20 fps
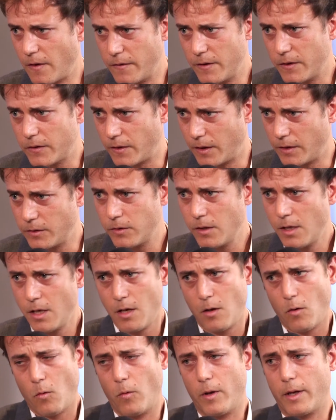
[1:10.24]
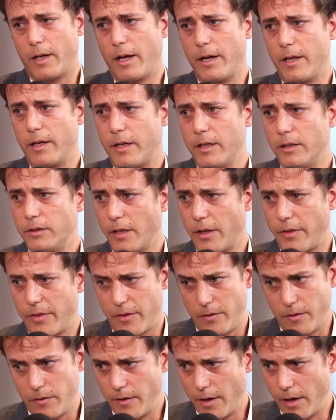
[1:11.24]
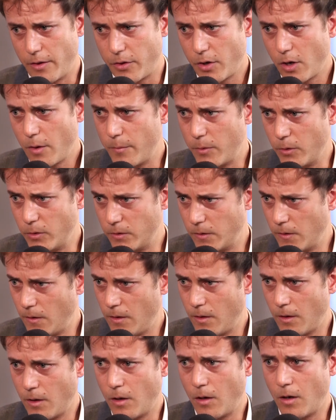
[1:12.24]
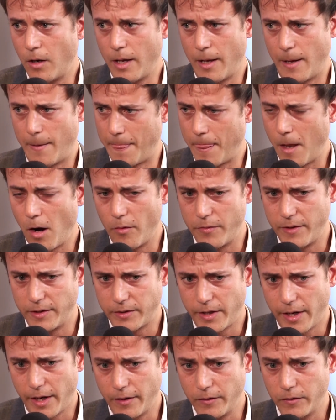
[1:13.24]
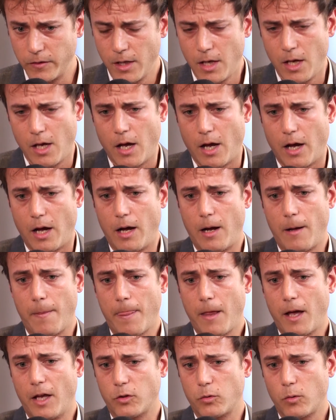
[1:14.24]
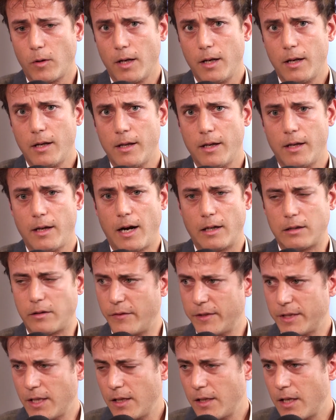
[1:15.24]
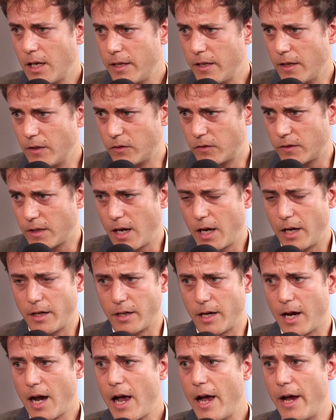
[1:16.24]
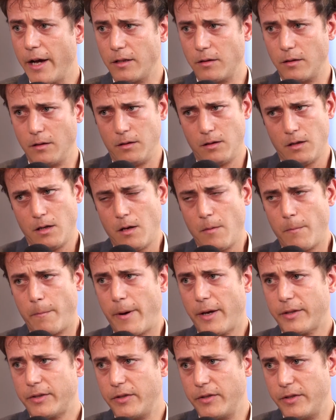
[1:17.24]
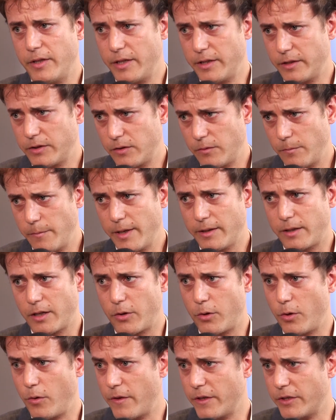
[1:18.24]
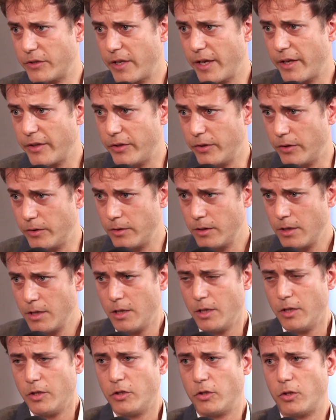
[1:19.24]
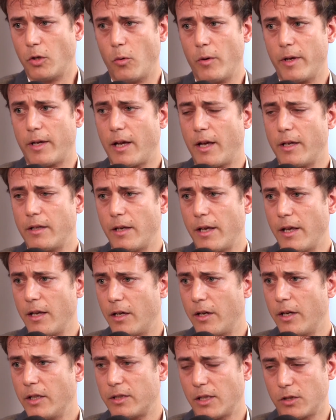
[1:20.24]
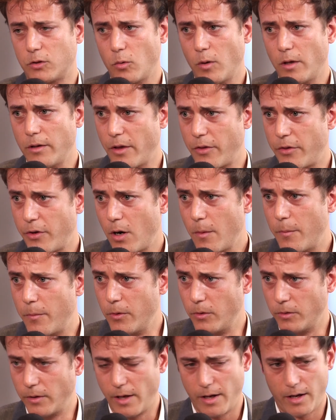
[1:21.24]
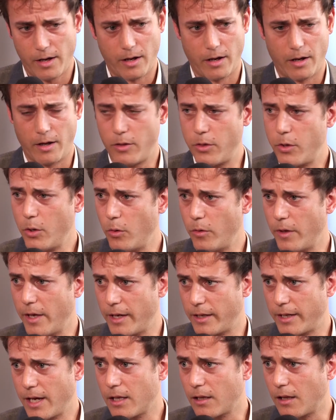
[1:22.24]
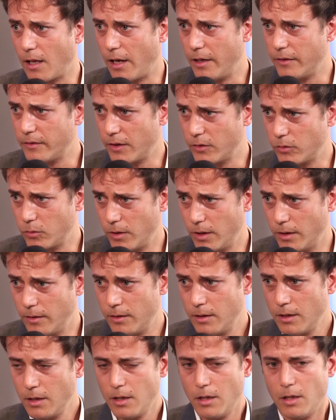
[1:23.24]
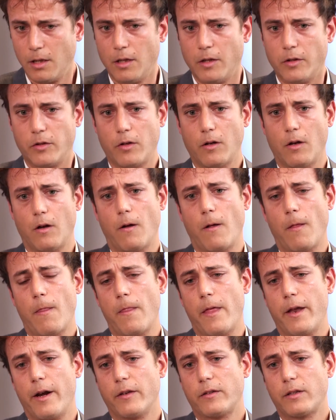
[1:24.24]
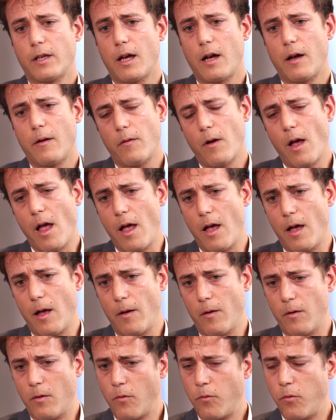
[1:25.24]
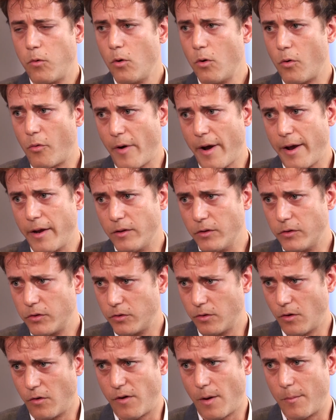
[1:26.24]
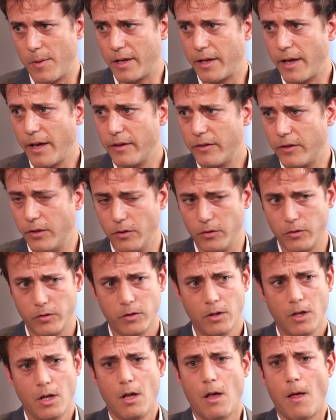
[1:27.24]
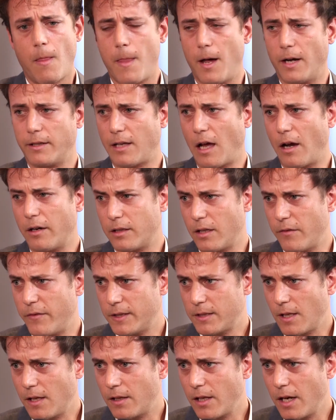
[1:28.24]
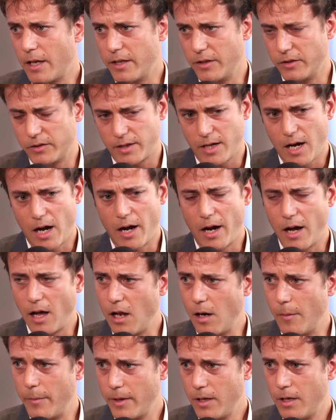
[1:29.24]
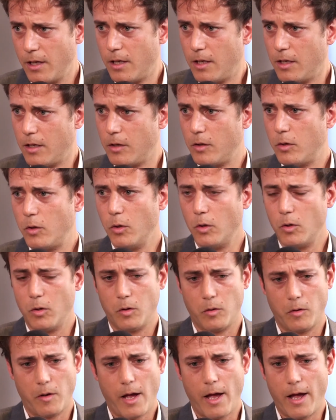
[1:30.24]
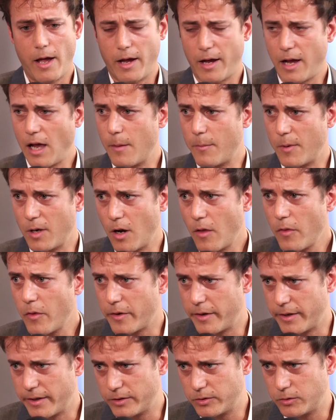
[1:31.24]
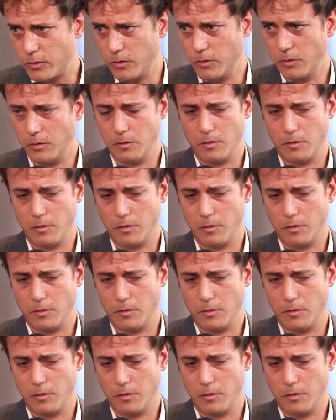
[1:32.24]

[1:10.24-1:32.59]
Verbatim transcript: the distance, mm-hmm. we can increase the, th the throughput um, of the trains. Sure. as well, artificial intelligence can guide passengers better through the station. Mm -hmm. So we can increase as well the throughput uh, through the gate lines as mm -hmm. well. Mm-hmm. So there is a, a, uh, full range of applications that artificial intelligence can help yeah. to uh, help Londoners to